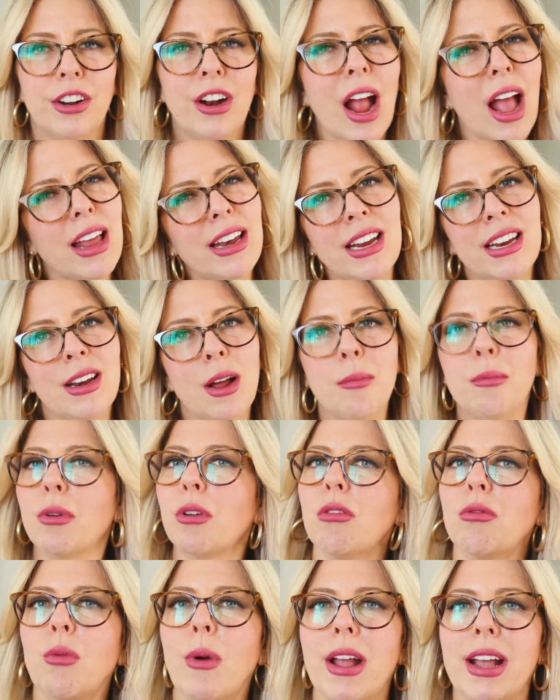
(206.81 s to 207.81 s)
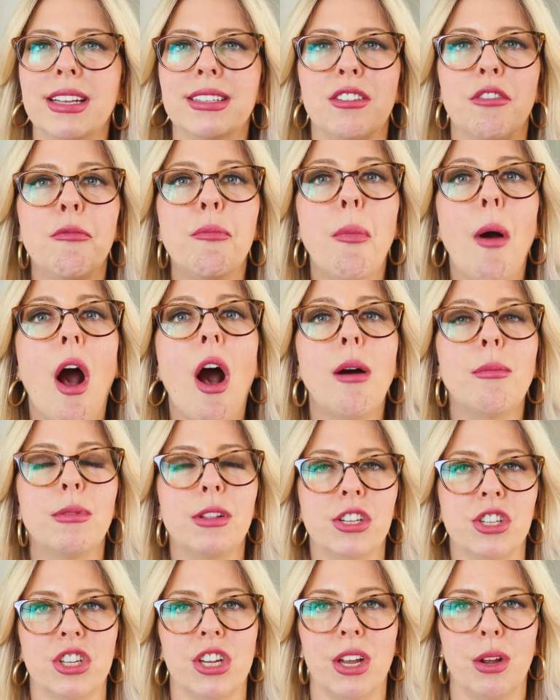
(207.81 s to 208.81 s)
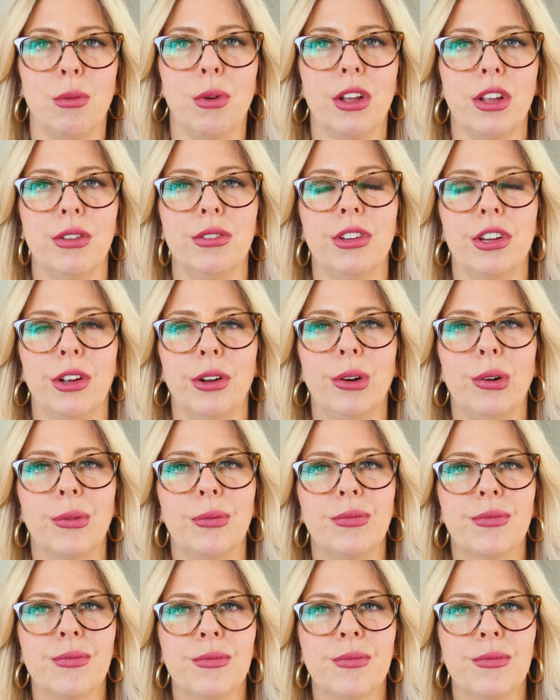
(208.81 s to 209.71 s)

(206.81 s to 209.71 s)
There are any number of ways of publishing what you do.